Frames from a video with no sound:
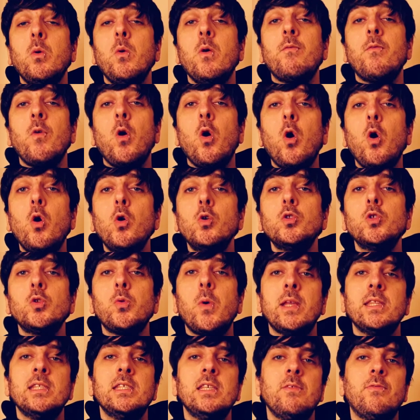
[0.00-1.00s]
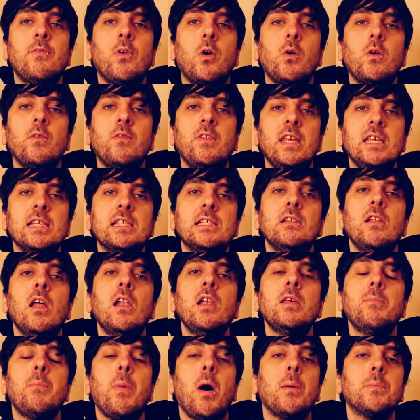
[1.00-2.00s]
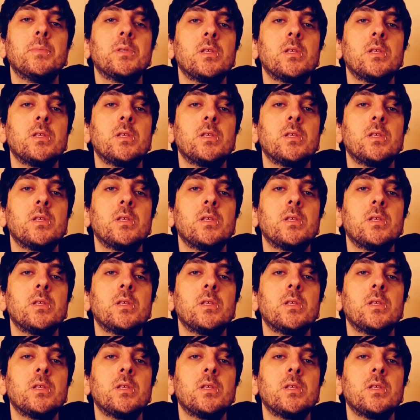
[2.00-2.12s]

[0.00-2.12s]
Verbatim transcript: of all 24 of these lollipops